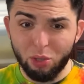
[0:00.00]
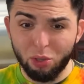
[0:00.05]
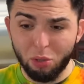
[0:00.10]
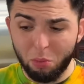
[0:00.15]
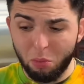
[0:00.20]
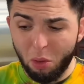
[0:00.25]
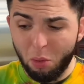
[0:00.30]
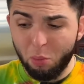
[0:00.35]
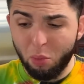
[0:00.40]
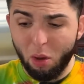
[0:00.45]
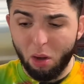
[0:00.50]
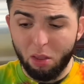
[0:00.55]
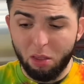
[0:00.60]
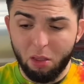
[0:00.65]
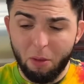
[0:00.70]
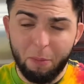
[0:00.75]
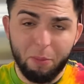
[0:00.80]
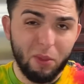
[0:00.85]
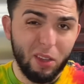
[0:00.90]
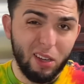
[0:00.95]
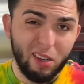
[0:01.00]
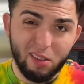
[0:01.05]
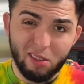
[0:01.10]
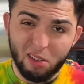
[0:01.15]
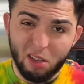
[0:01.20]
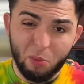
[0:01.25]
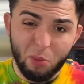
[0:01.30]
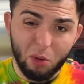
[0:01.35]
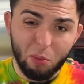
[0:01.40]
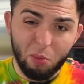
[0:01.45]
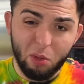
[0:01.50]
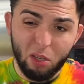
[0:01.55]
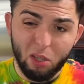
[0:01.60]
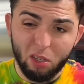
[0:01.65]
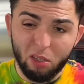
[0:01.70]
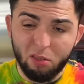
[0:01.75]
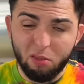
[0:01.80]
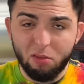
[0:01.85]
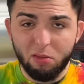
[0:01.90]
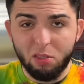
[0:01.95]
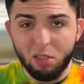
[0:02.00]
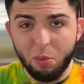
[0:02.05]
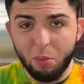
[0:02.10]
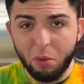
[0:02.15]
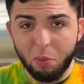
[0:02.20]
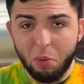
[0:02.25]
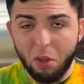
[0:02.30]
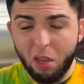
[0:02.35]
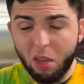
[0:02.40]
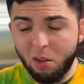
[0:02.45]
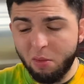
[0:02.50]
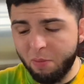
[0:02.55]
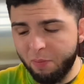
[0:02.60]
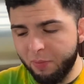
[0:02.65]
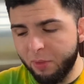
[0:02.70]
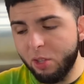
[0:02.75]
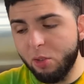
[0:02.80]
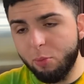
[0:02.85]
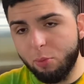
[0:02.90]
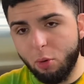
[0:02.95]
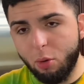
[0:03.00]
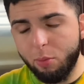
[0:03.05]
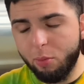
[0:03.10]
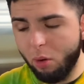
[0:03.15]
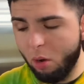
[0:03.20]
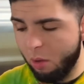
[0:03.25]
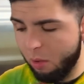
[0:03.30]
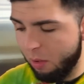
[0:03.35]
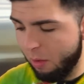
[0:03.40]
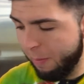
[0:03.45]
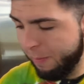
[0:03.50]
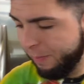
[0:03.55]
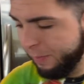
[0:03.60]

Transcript: some bone broth. Any stomach bug, stomach pain, bone broth.